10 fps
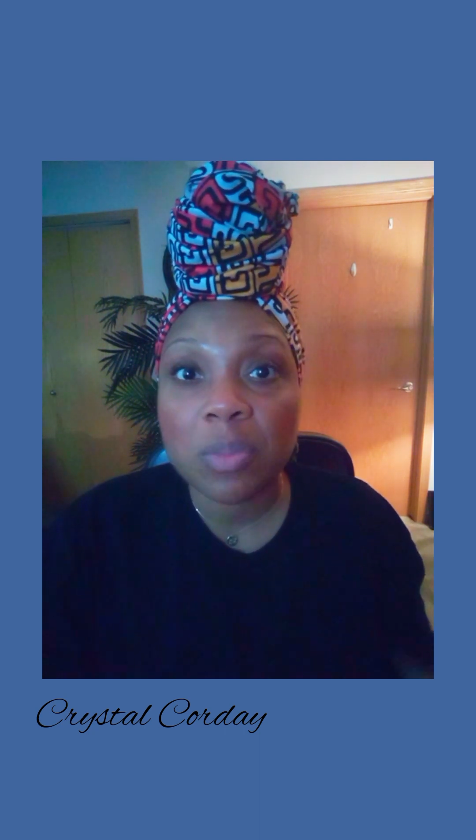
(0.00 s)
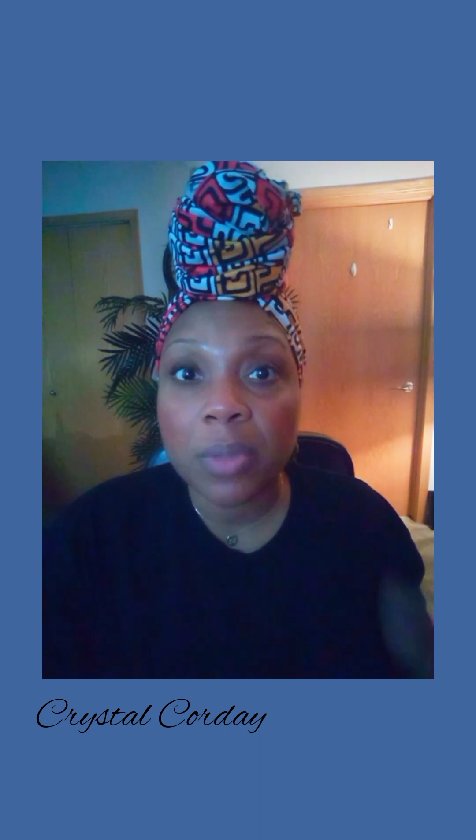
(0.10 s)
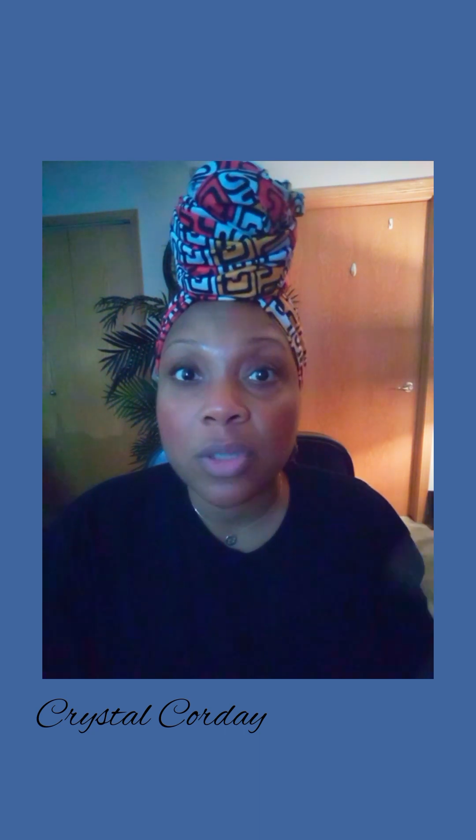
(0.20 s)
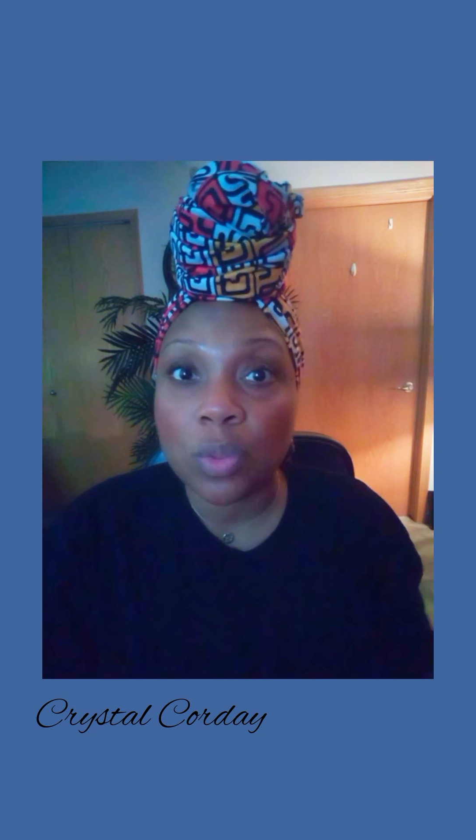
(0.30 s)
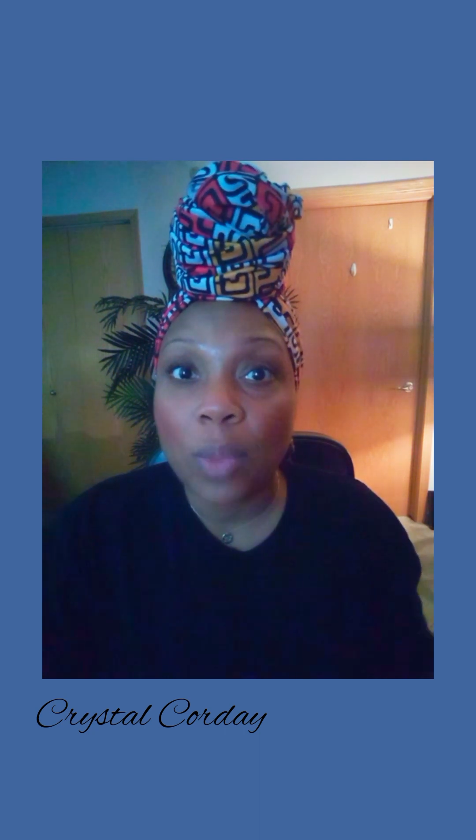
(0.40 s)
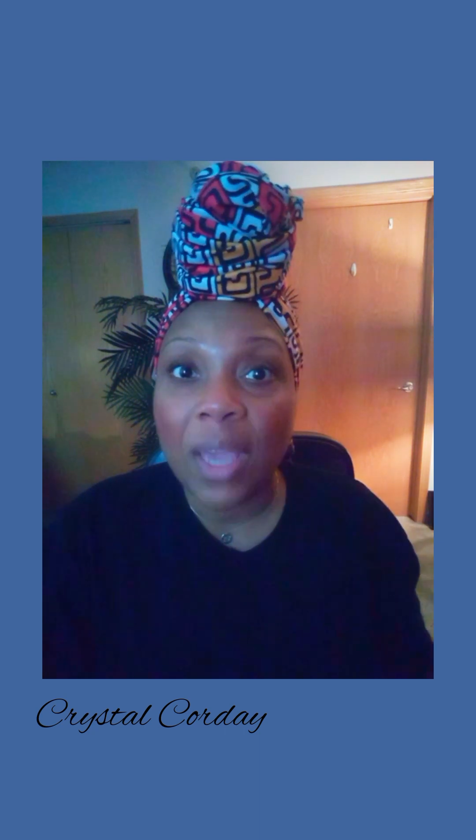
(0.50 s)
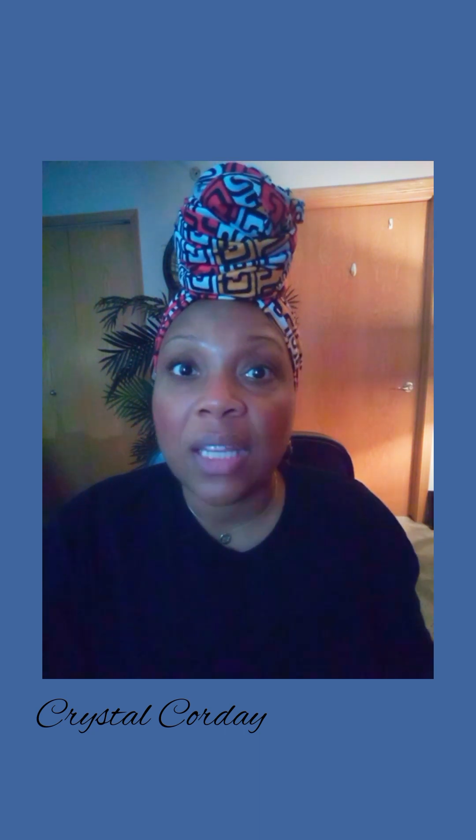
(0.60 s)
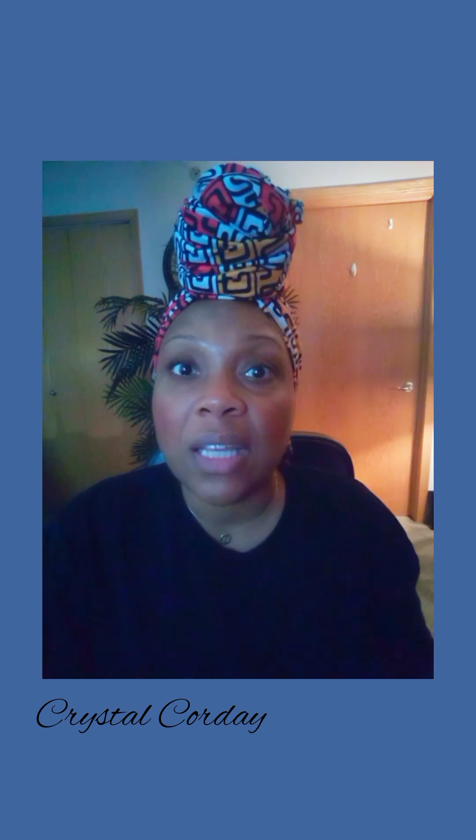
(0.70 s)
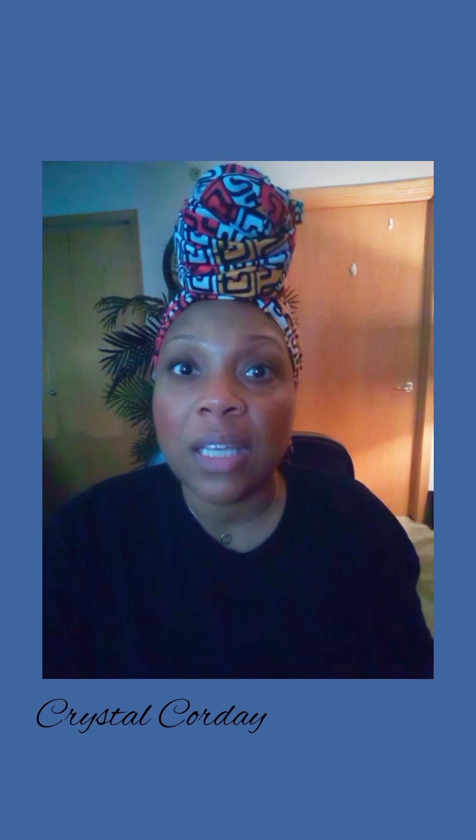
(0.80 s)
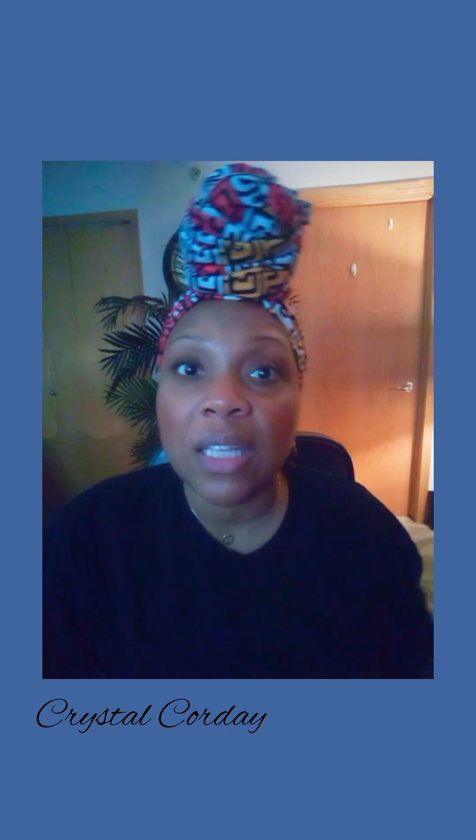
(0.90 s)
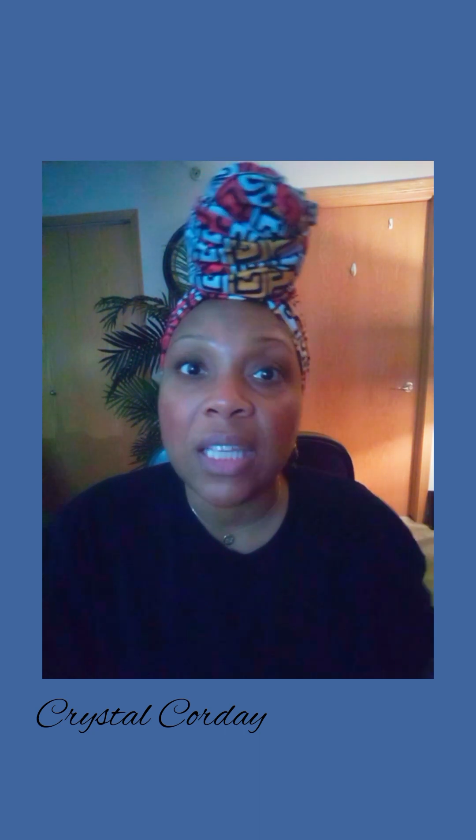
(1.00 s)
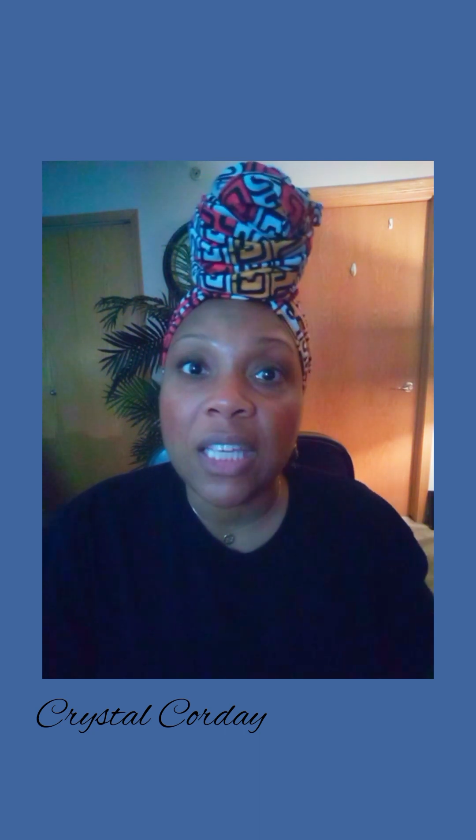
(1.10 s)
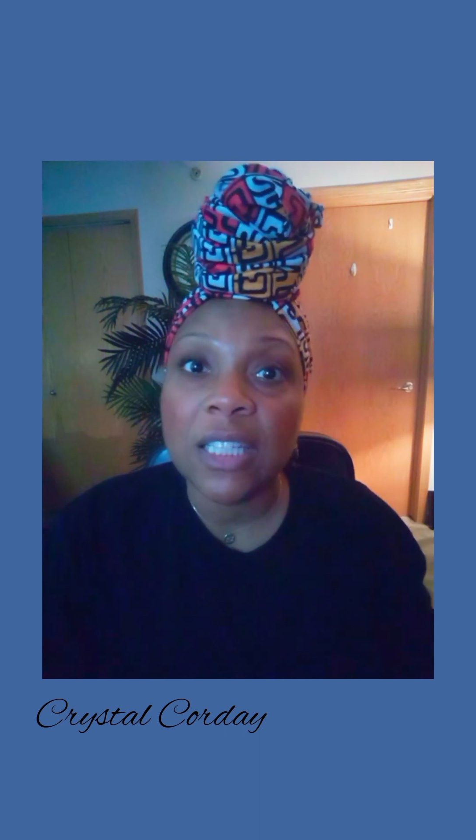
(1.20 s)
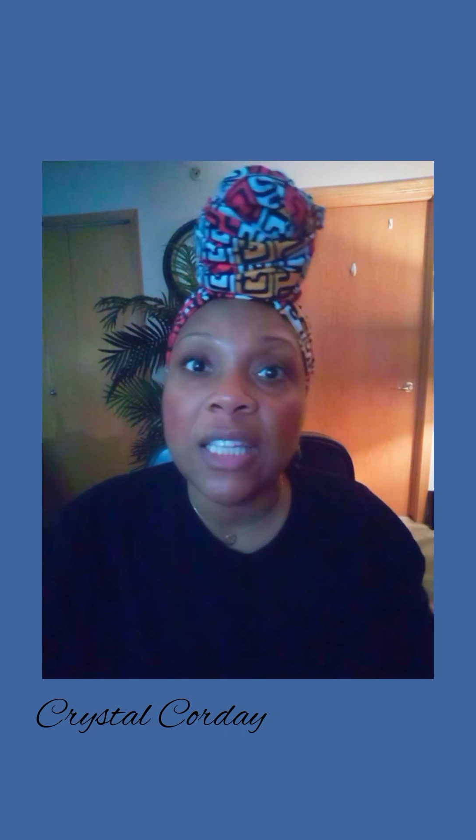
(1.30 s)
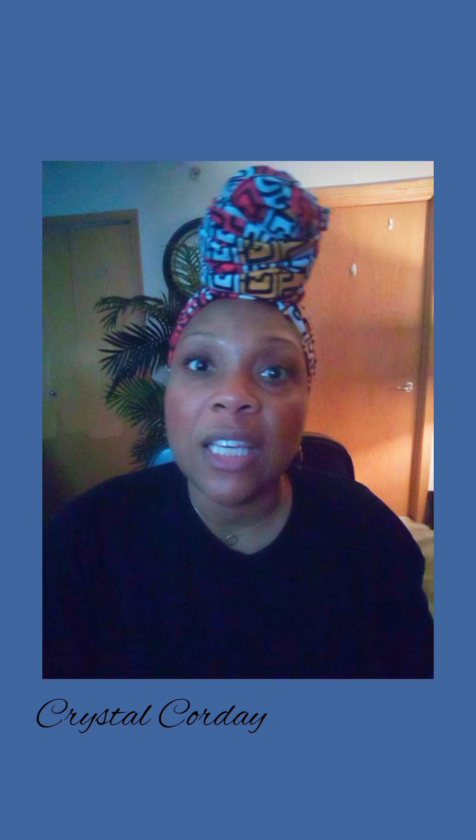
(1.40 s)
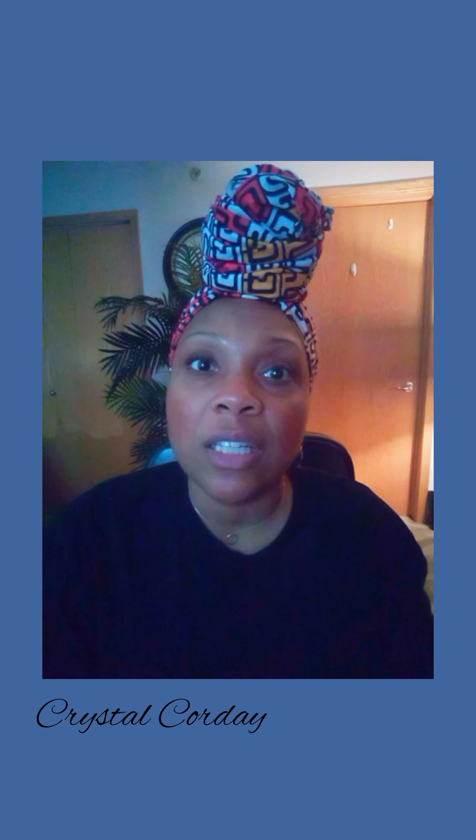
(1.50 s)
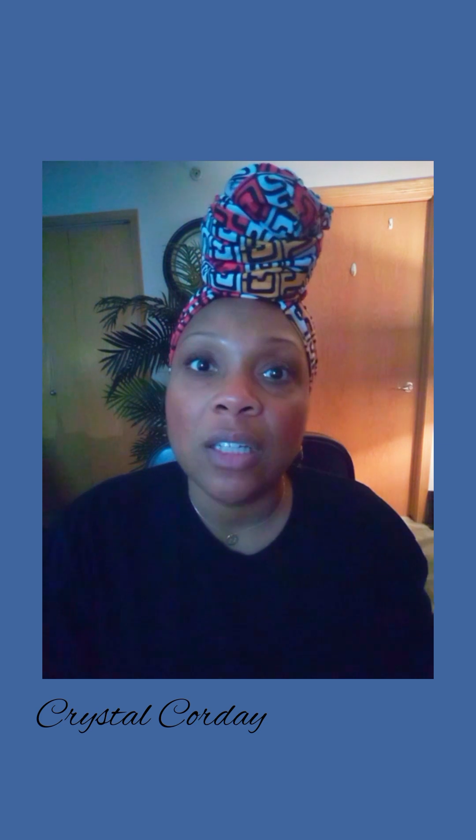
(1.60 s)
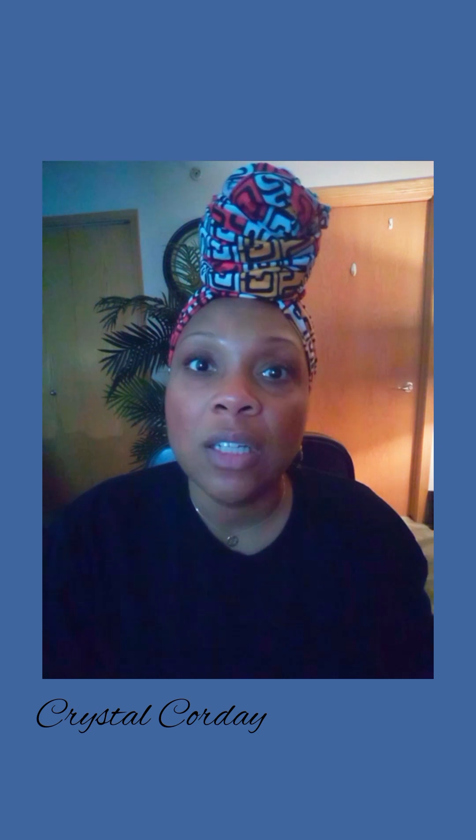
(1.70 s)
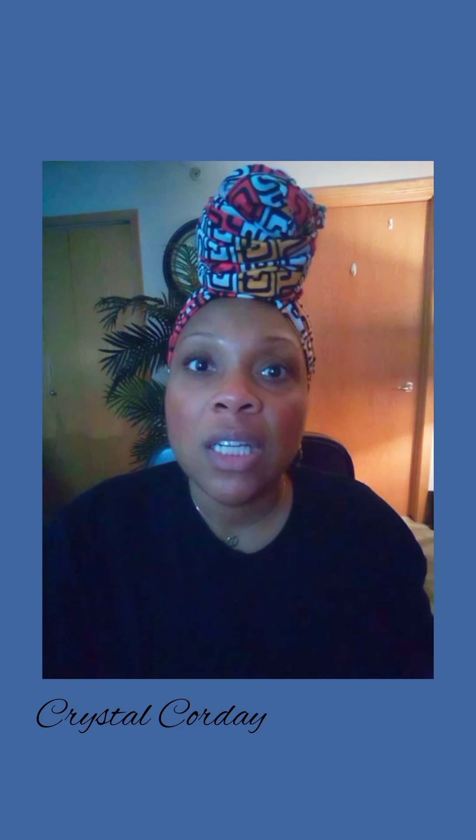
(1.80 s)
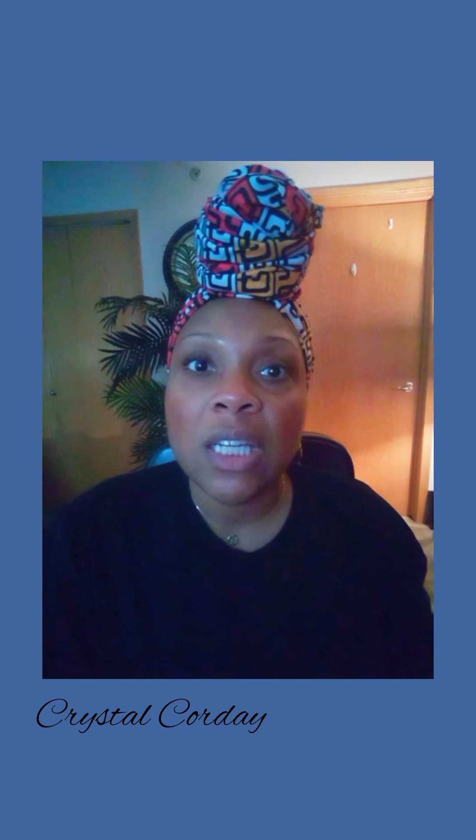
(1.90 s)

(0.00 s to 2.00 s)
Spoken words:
spiritual awakening and a healing and a